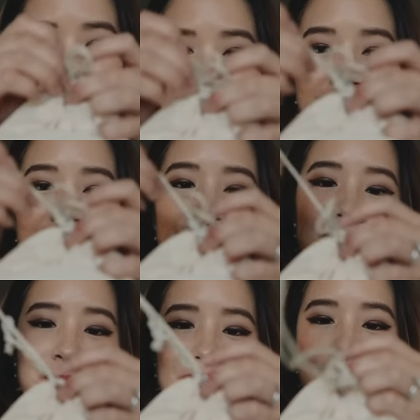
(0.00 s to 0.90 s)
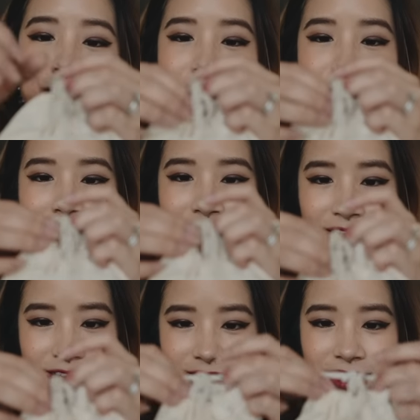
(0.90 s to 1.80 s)
And then from Eloise
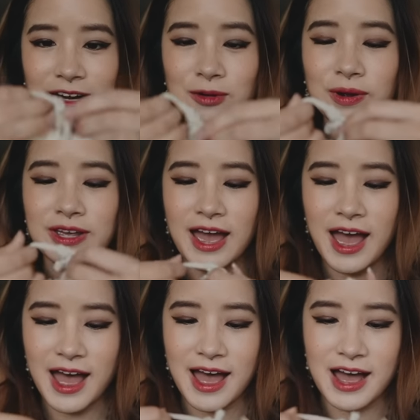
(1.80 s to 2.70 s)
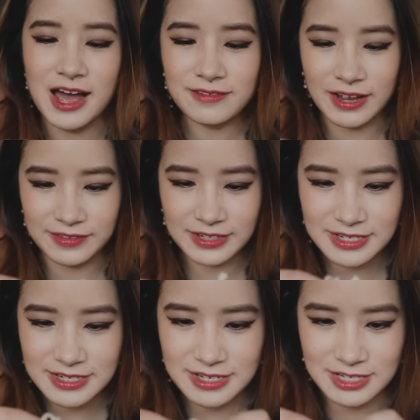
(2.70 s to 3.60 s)
Panetta, we have, I think
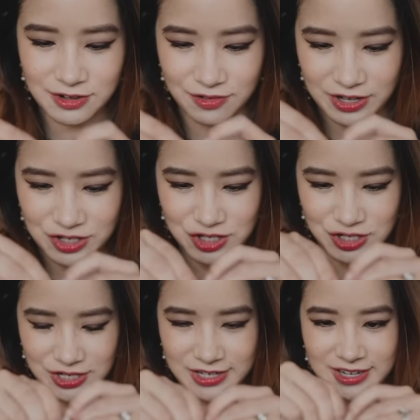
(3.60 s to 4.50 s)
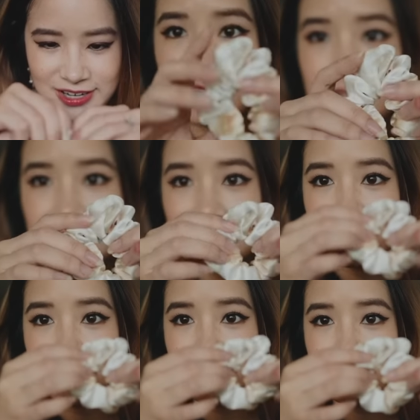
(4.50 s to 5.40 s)
this is a scrunchie. This
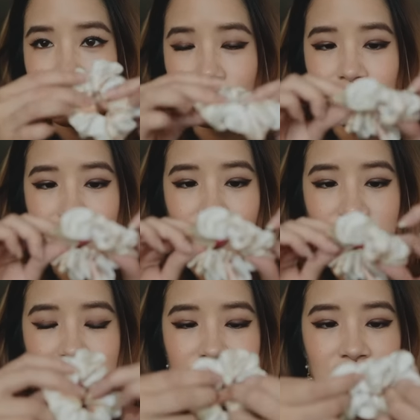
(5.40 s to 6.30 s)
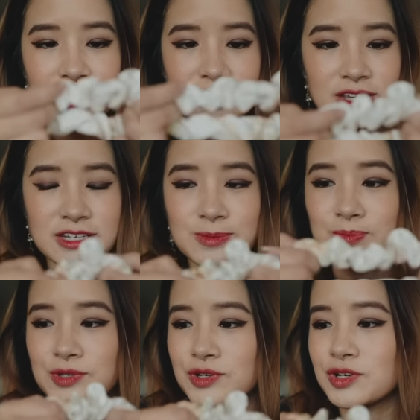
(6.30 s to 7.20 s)
is a silk scrunchie. That is
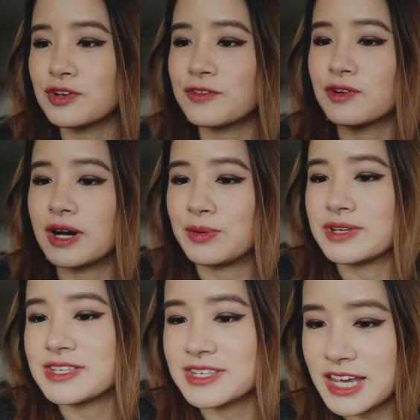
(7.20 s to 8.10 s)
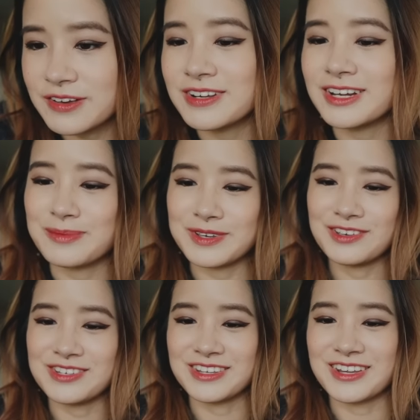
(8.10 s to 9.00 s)
beautiful. I would definitely be
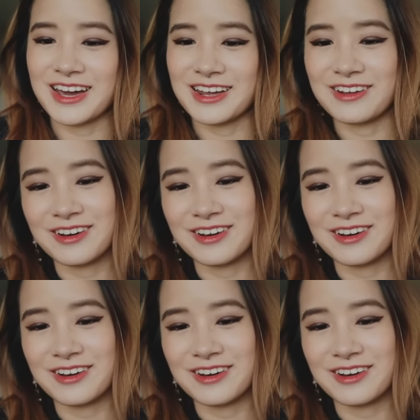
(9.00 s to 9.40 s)
using that.